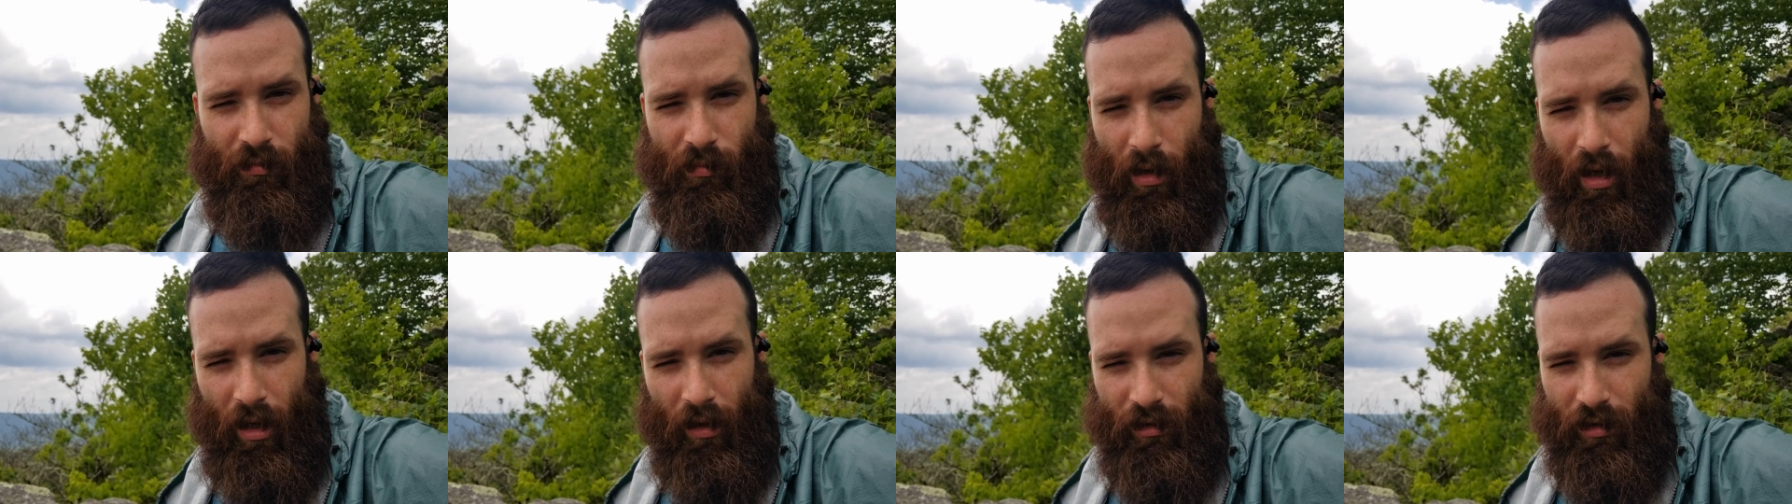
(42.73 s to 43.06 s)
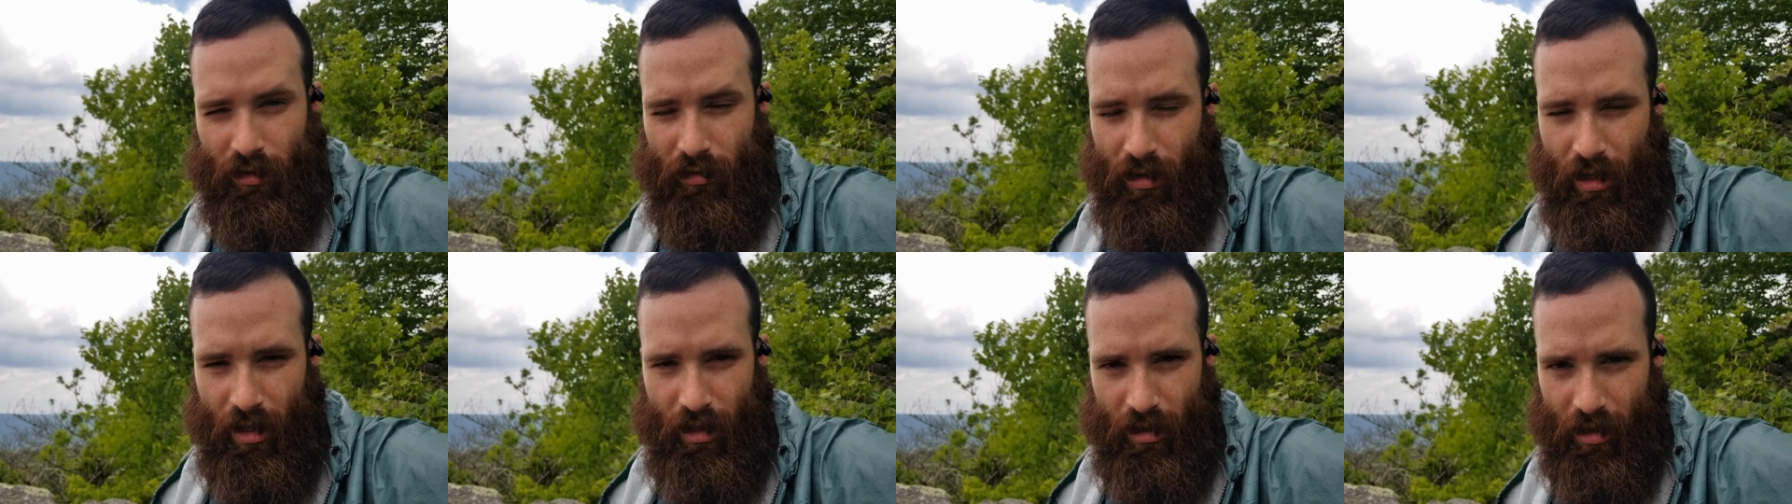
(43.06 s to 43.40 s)
mile
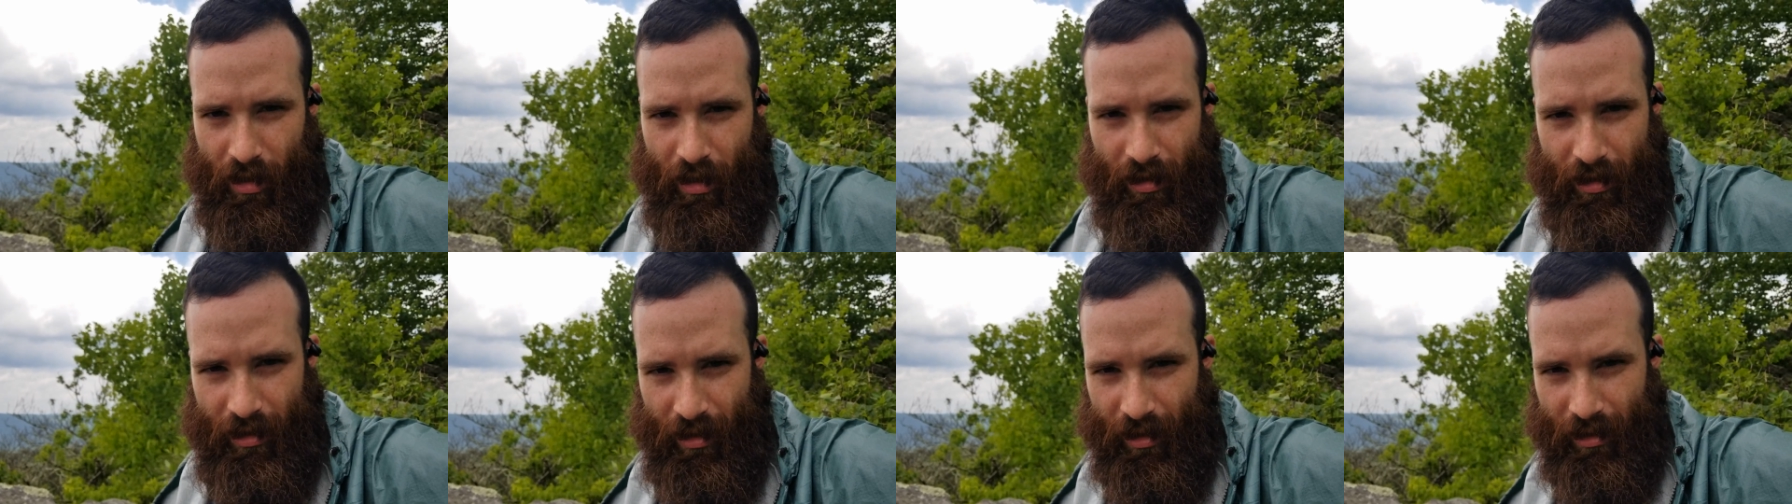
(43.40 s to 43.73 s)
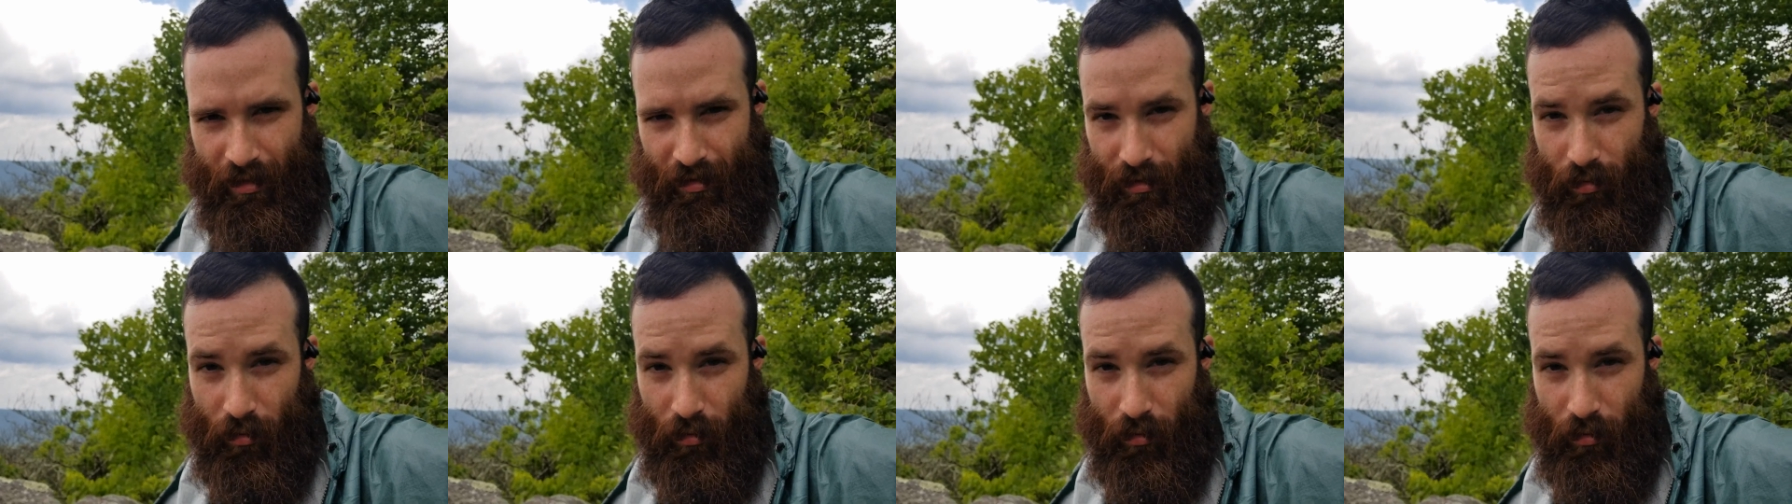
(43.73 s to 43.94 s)
stretch, I think.